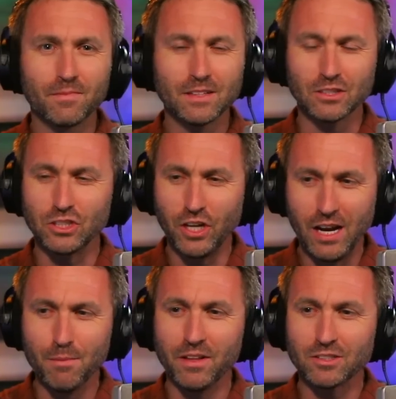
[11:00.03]
That's a
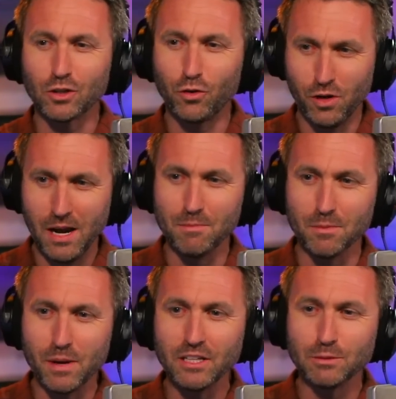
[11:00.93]
shame, and that's a crime
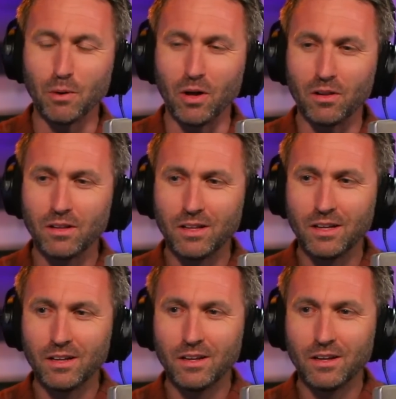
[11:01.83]
to baseball,
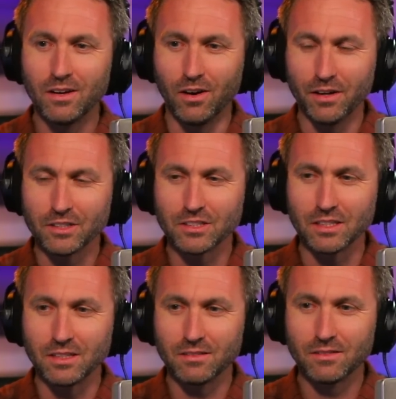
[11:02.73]

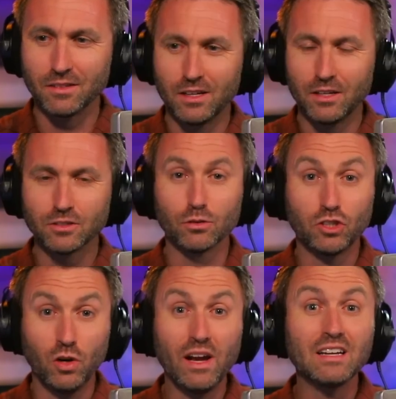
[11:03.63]
honestly. So
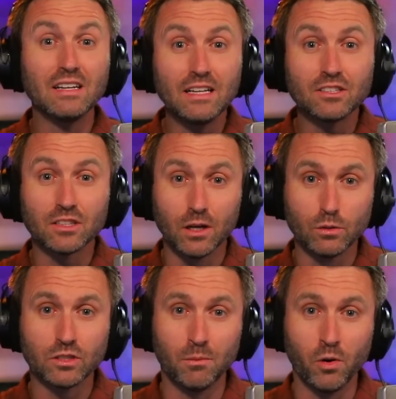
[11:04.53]
Shohei needs to go
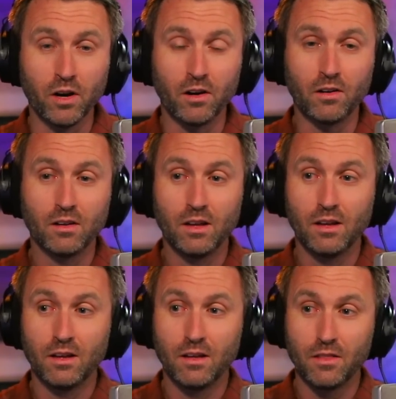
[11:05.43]
somewhere
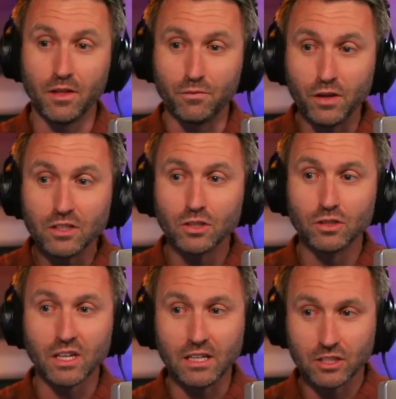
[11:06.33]
that
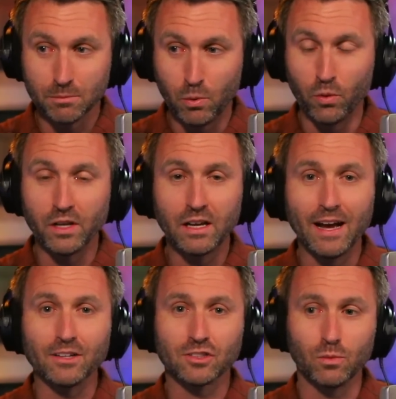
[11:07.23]
features a supporting
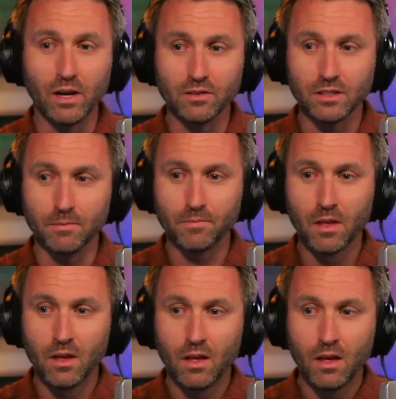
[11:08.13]
cast around him.
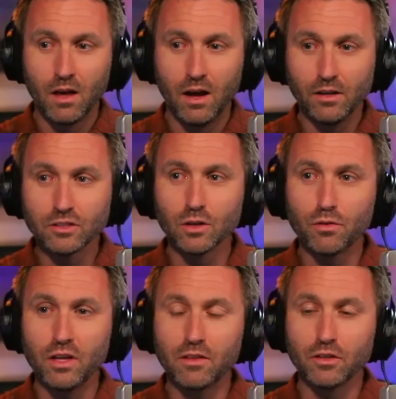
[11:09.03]
I also
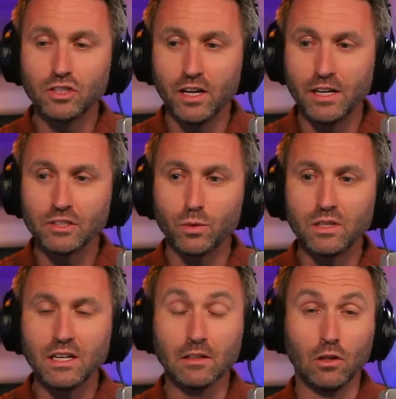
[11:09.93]
think the Giants
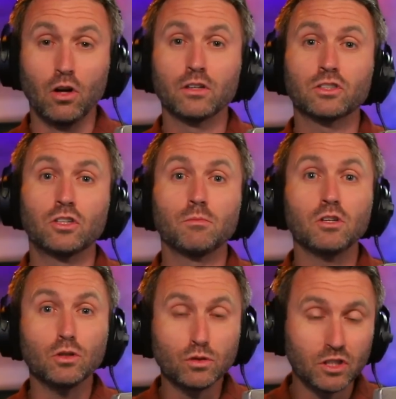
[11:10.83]
would need a long-term
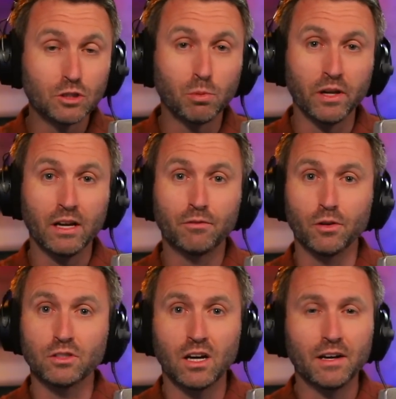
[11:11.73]
usage plan
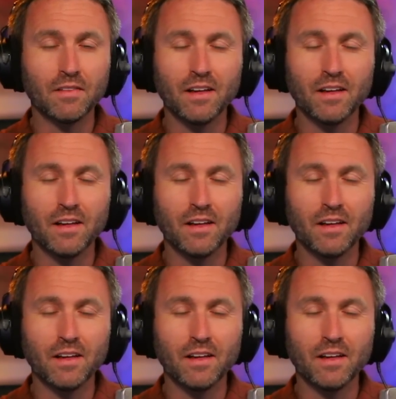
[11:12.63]
for Ohtani.